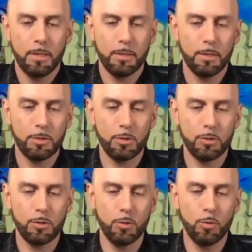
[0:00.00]
Let's
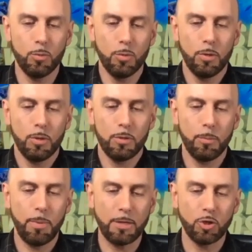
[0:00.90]
just do the
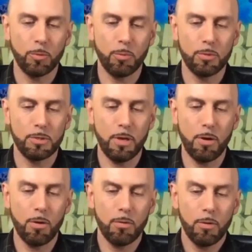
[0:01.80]
Patrick
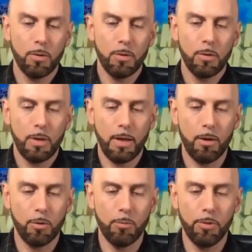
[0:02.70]
Bossier
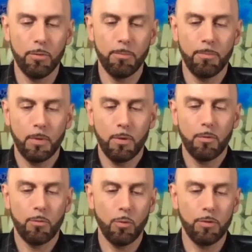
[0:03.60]
algorithm
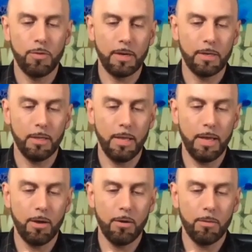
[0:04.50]
for the second
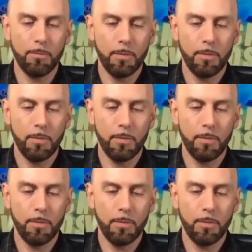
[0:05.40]
layer.